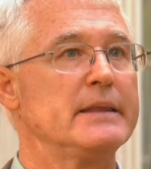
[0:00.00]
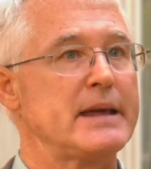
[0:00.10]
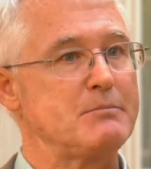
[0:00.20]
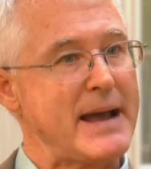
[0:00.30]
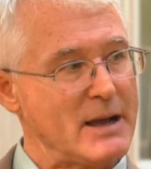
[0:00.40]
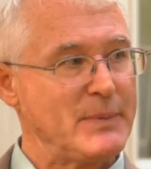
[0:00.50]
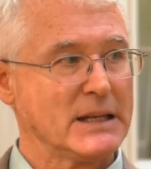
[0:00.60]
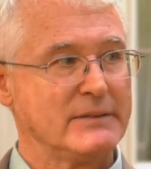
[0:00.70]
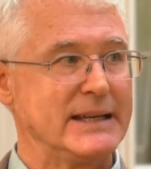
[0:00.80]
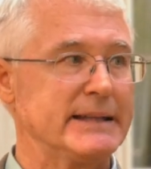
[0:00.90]
they may have been
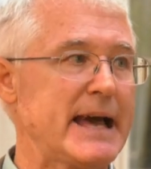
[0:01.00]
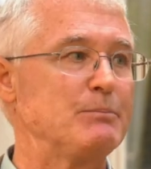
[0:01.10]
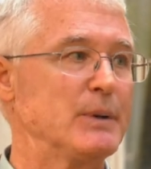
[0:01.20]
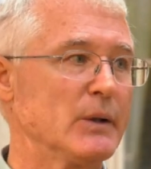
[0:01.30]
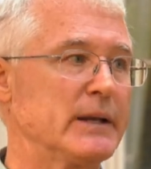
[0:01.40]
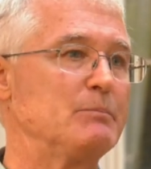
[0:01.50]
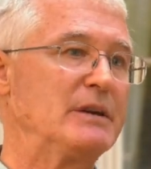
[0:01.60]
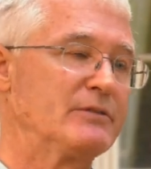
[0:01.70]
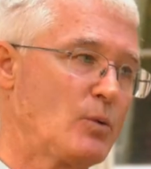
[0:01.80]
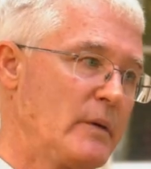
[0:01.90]
living in that building
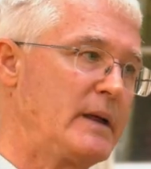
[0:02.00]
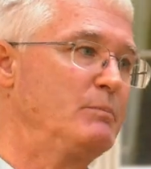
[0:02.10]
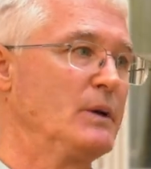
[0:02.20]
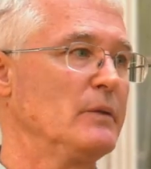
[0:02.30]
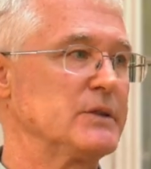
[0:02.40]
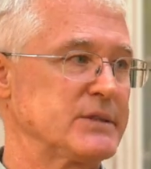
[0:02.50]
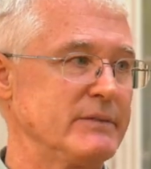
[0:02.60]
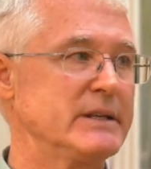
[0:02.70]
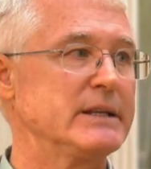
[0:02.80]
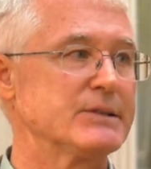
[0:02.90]
before they build the
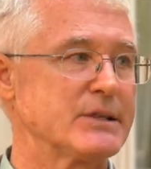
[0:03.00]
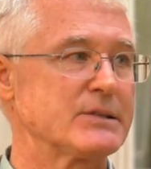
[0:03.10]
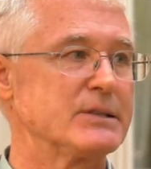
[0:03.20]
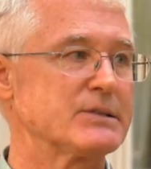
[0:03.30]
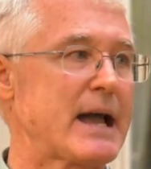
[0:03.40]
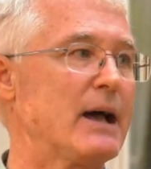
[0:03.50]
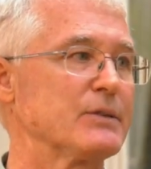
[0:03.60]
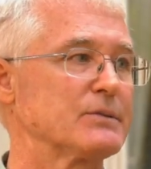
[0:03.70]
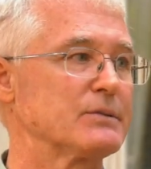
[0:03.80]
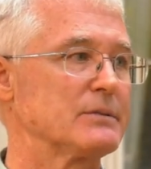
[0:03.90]
seventeen sixties
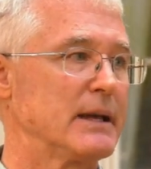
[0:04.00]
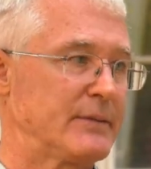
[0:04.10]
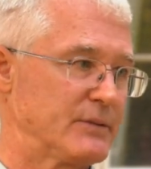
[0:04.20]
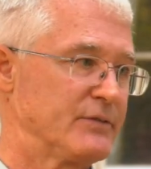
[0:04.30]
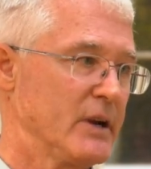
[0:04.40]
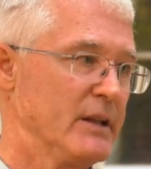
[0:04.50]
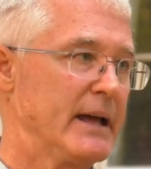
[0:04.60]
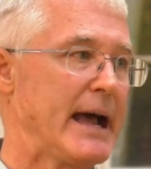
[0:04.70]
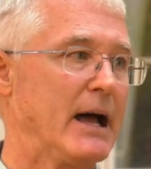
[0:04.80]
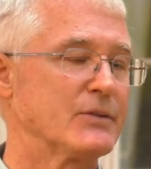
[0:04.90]
house at the front of
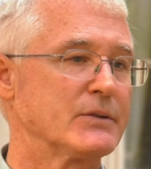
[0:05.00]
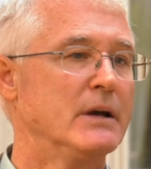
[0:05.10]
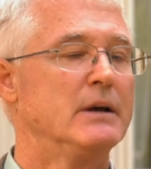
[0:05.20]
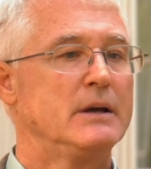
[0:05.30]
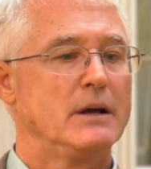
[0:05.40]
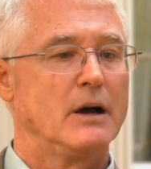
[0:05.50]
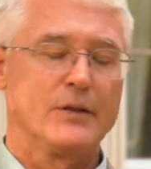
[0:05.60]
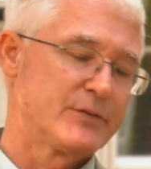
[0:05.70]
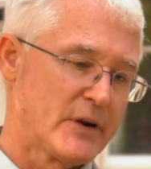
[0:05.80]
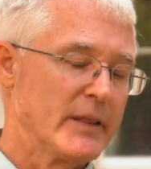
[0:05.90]
the house,
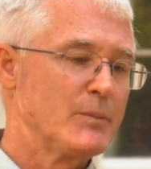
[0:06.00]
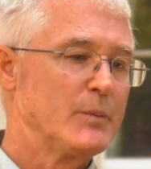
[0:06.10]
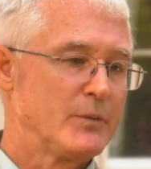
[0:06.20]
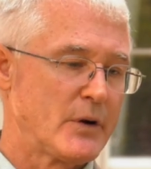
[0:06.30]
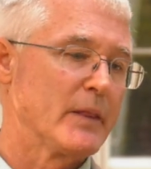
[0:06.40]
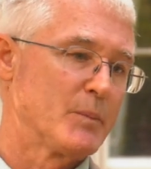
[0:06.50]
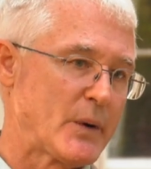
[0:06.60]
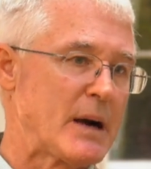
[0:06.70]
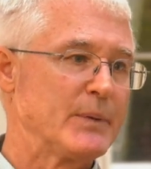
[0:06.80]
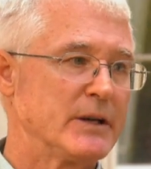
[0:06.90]
or the front of the, front of the
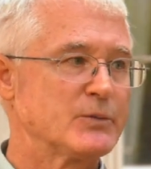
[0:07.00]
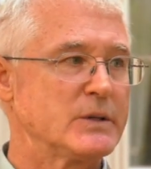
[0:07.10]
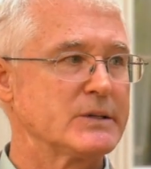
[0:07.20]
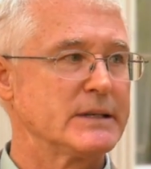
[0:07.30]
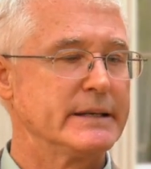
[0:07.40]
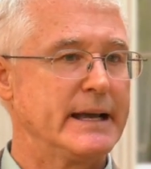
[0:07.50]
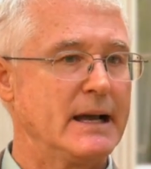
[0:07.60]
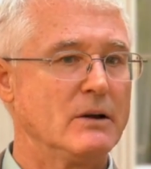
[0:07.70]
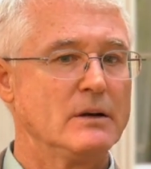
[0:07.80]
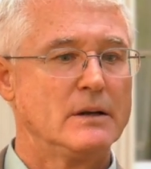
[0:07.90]
property as we see it
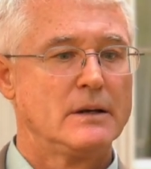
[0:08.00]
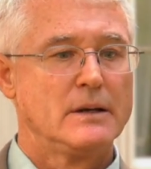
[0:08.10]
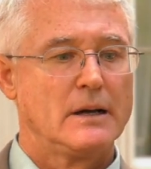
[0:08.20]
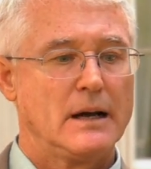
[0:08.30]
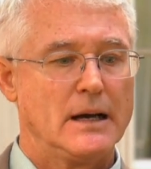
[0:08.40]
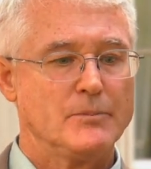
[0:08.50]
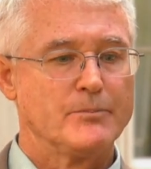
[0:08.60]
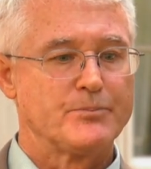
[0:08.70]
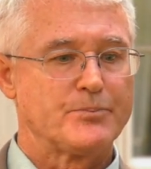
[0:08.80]
now. Um,